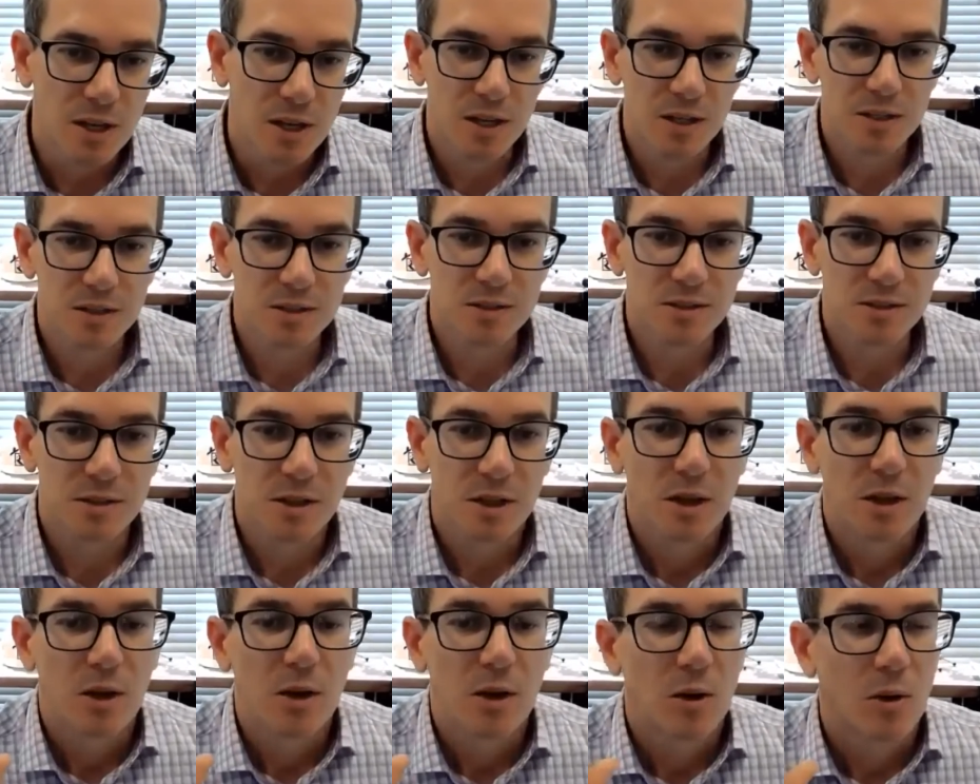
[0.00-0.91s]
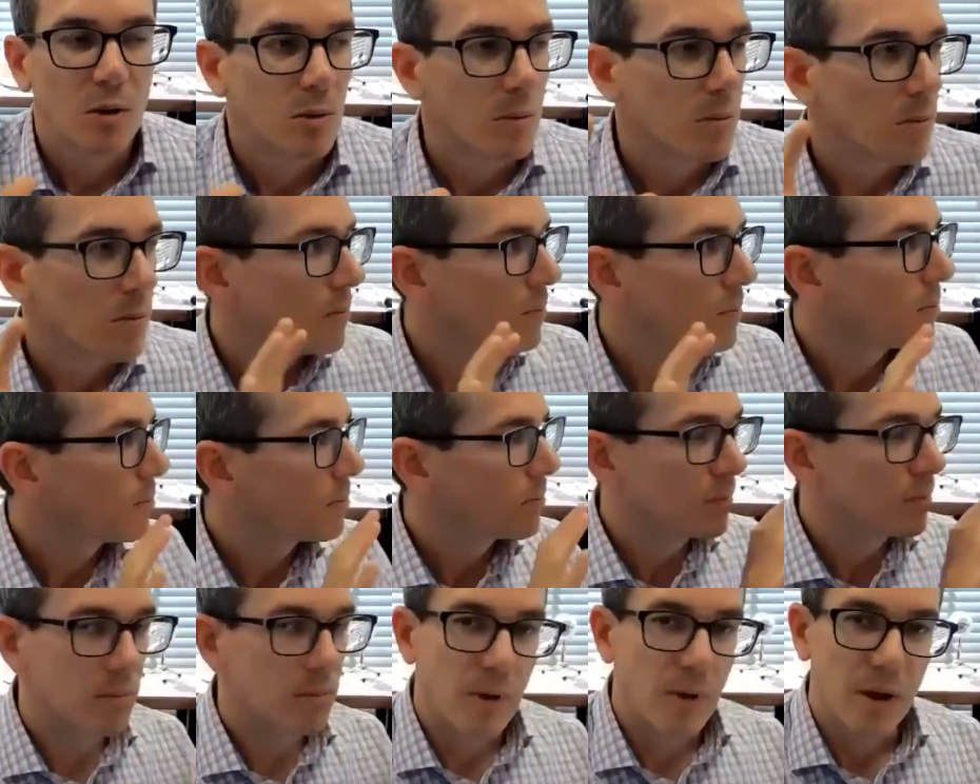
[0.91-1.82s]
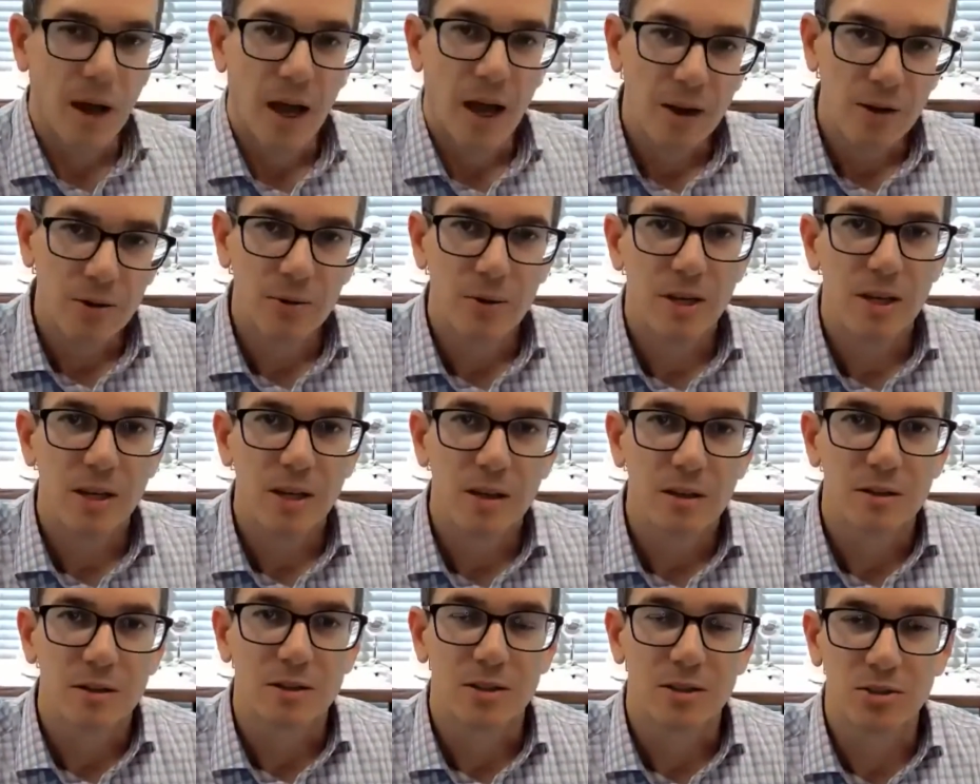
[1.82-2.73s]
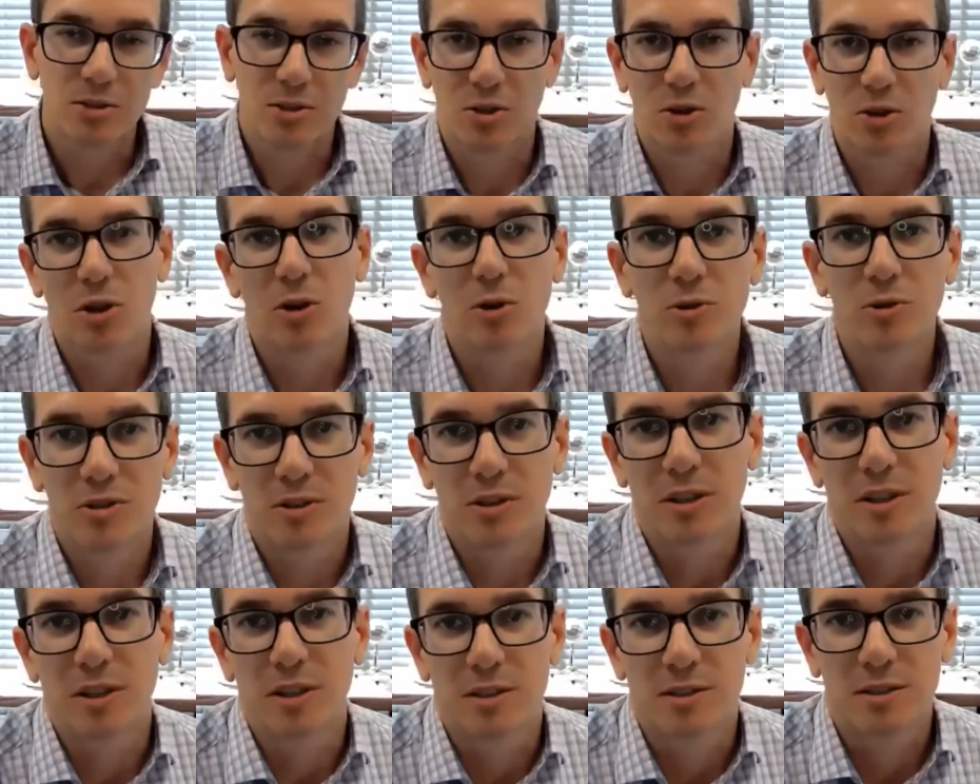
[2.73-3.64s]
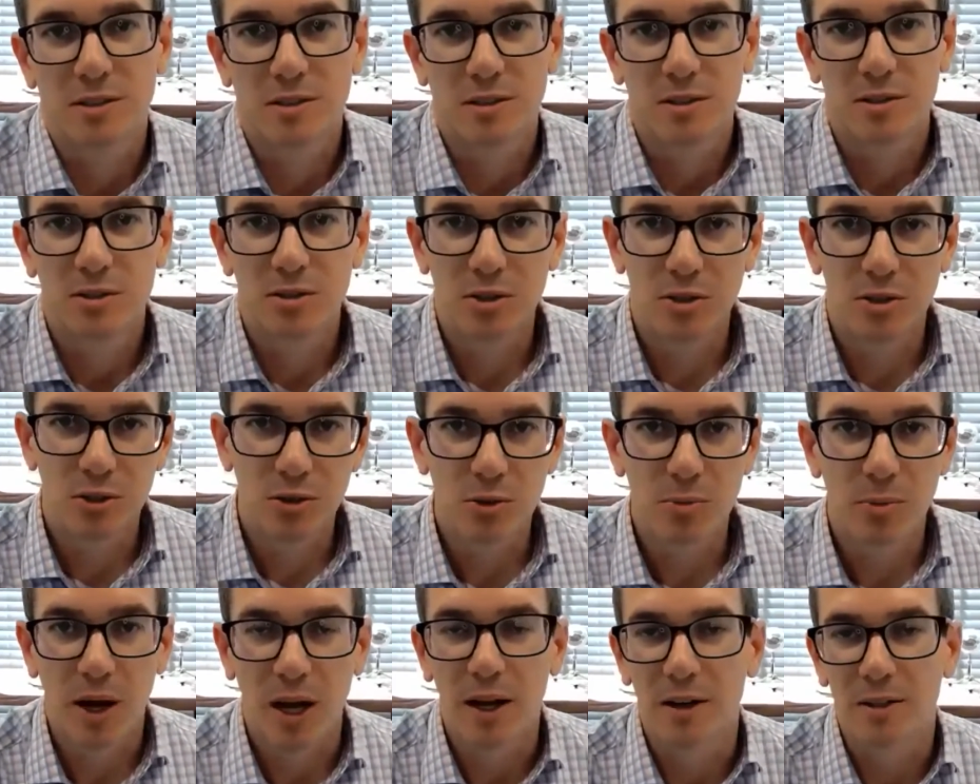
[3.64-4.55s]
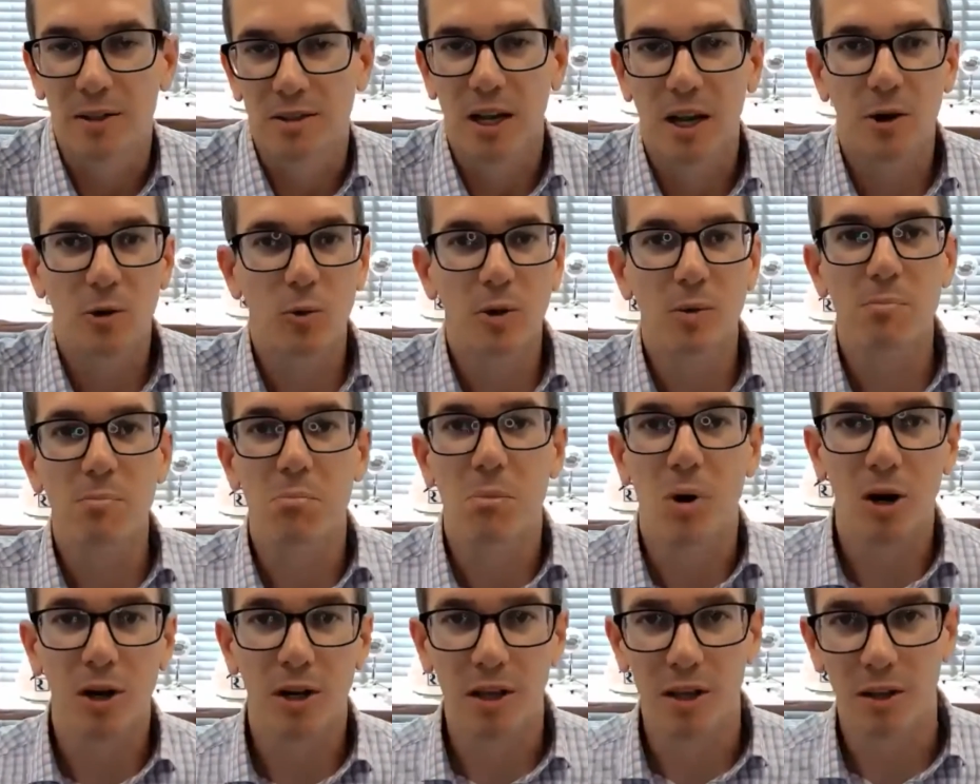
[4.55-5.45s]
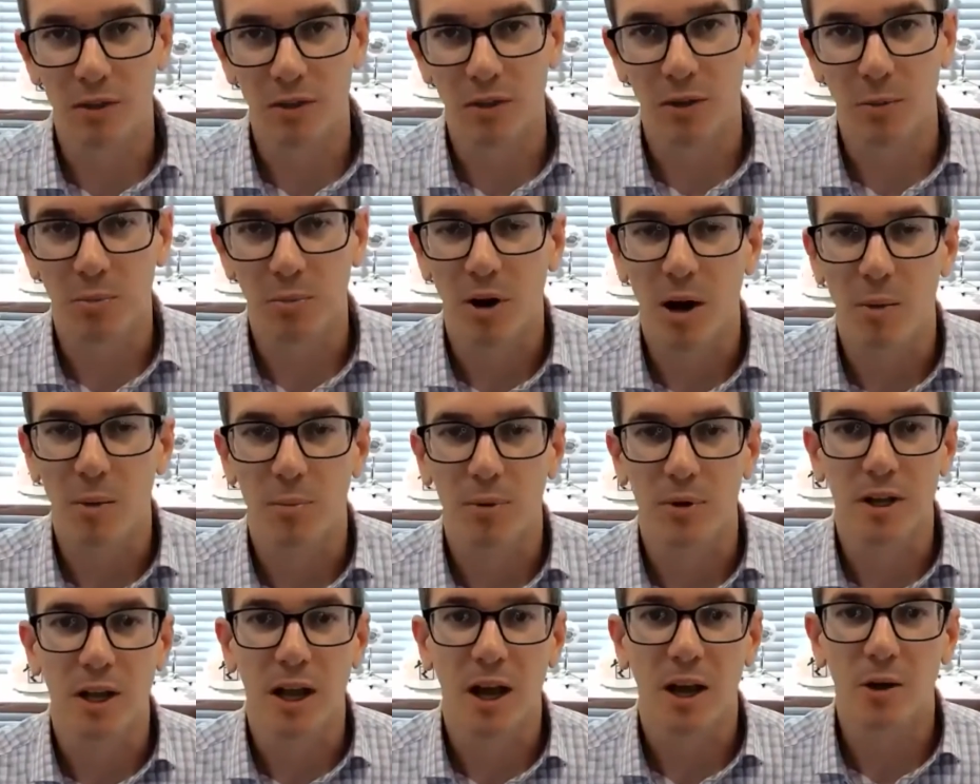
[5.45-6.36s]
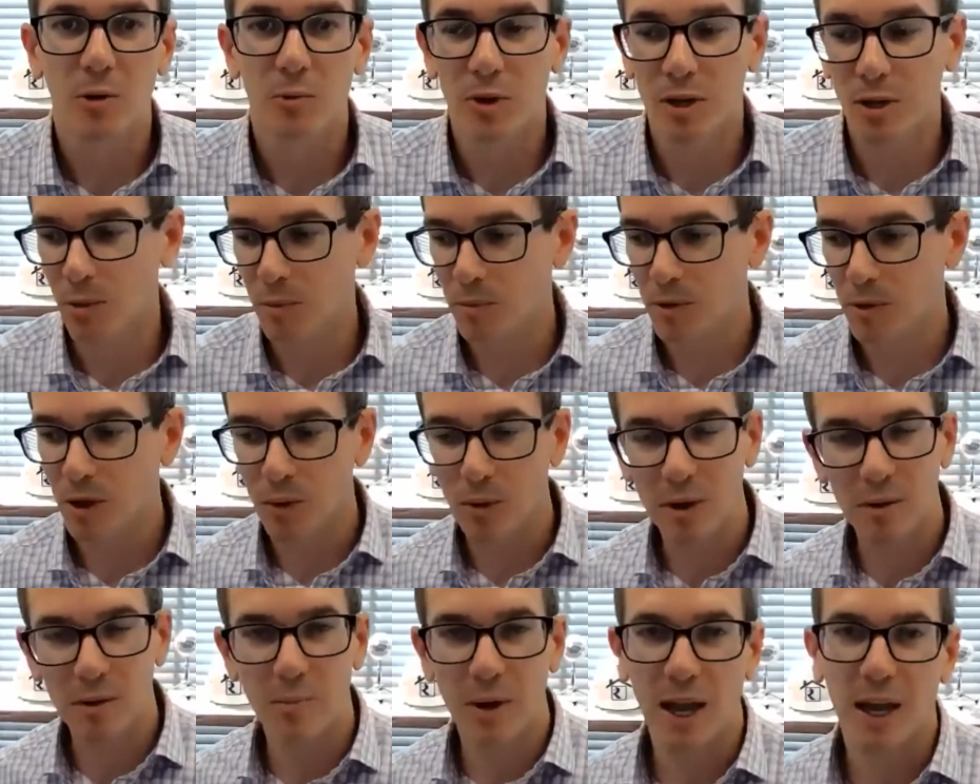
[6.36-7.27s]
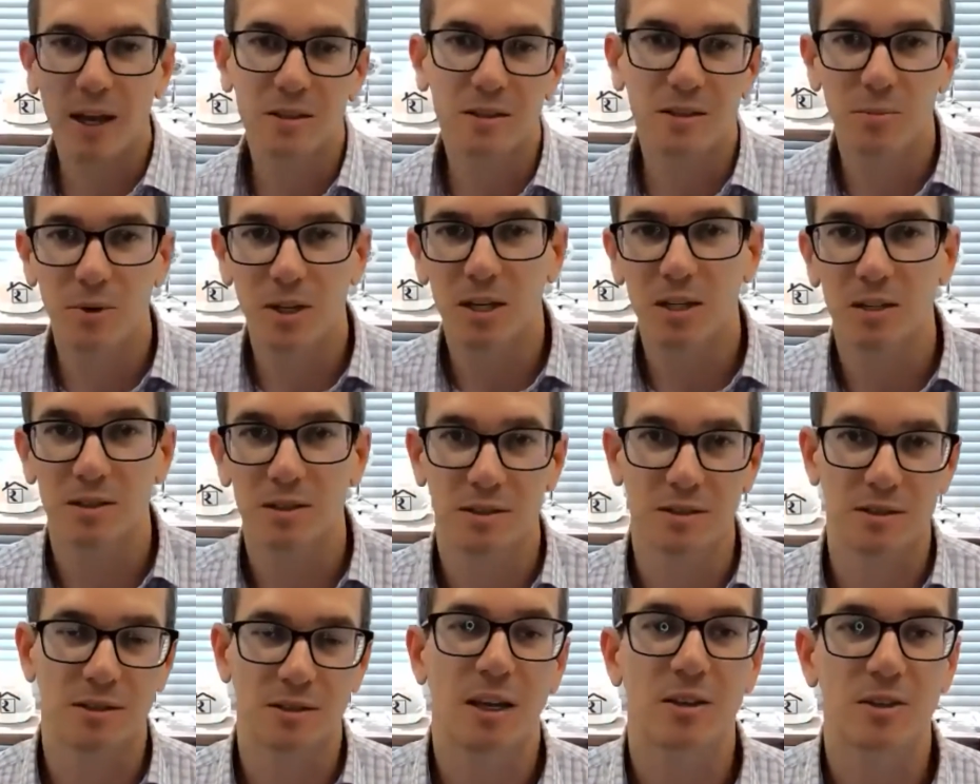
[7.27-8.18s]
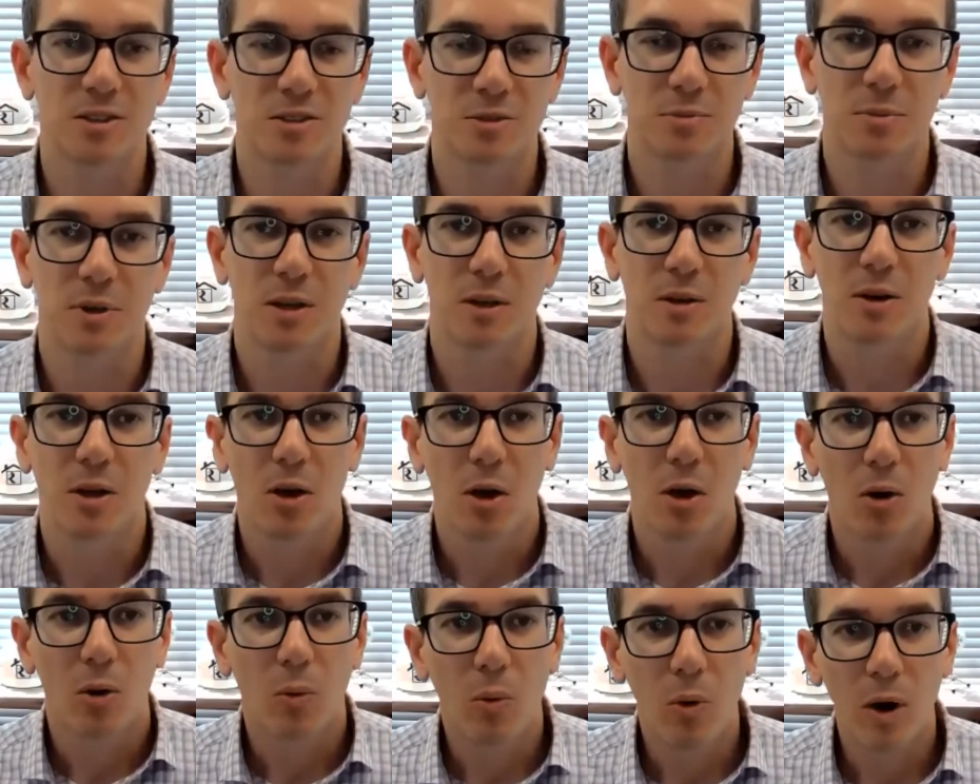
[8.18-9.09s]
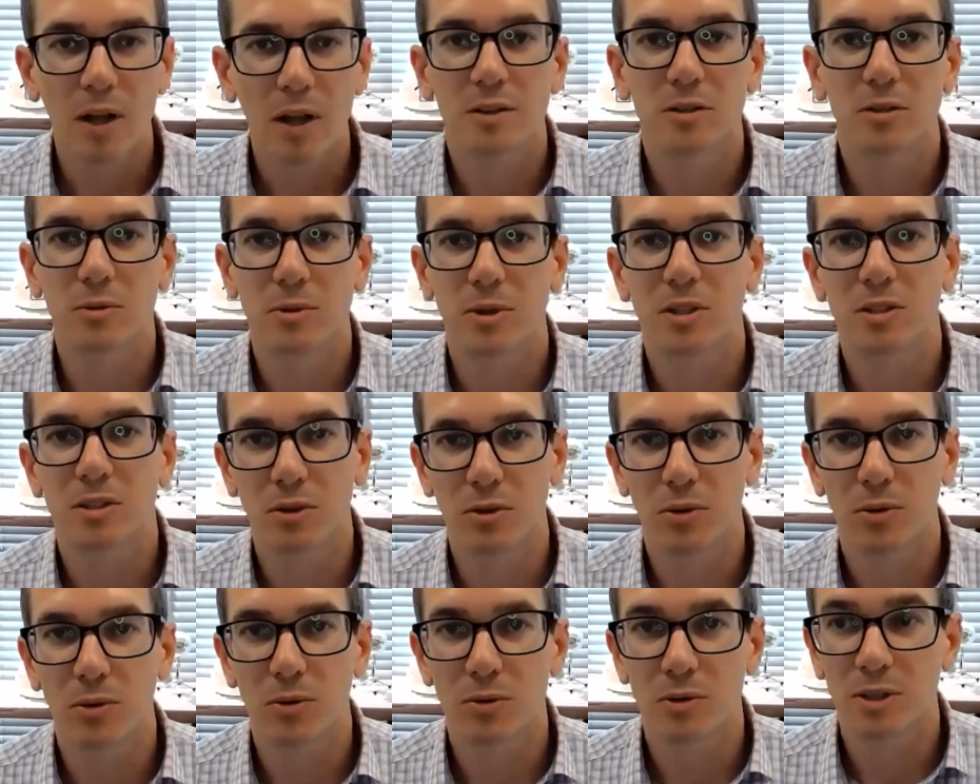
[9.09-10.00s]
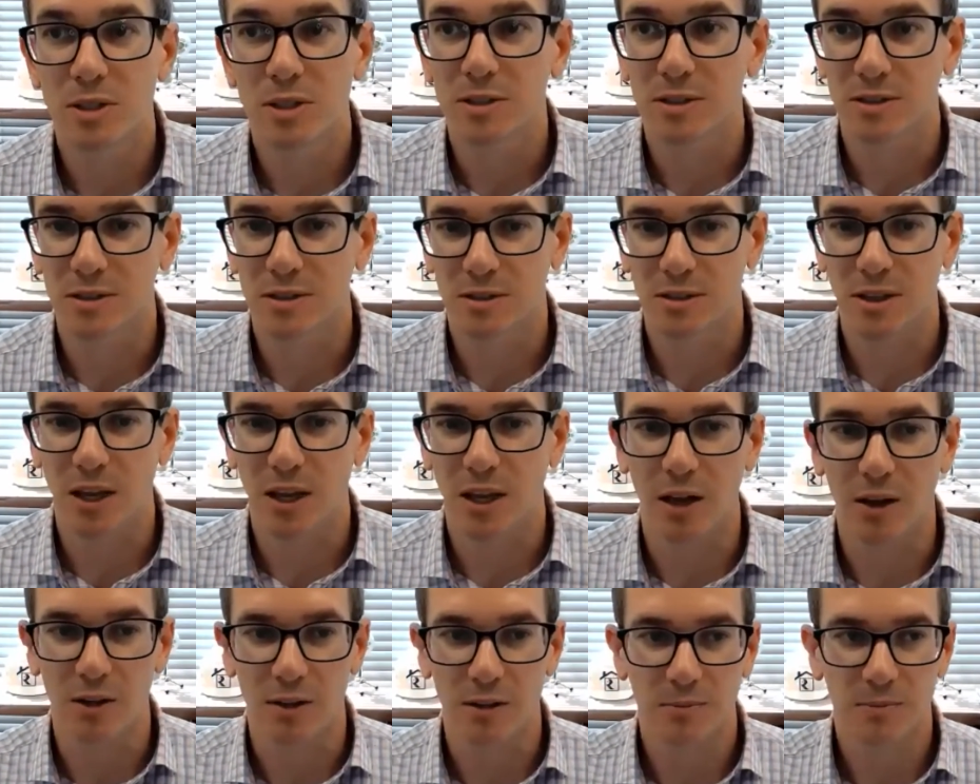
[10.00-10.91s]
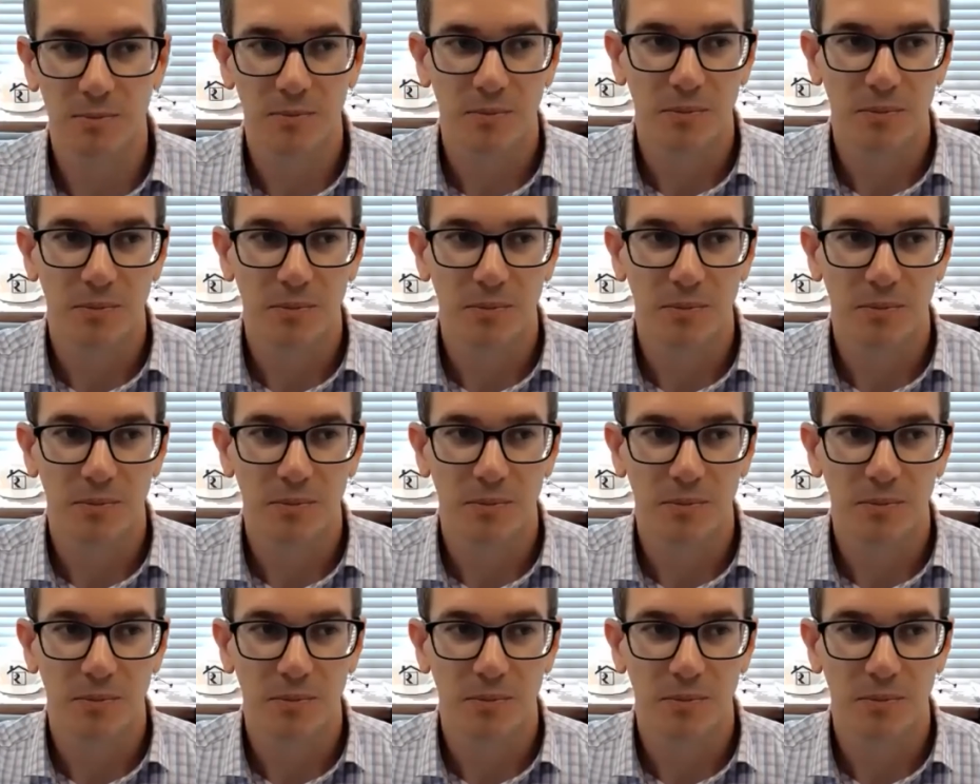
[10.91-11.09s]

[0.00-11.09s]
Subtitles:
is, how do we disclose this to new buyers? How do we market the property? How do we going back to being a salesman? What do we do to sell?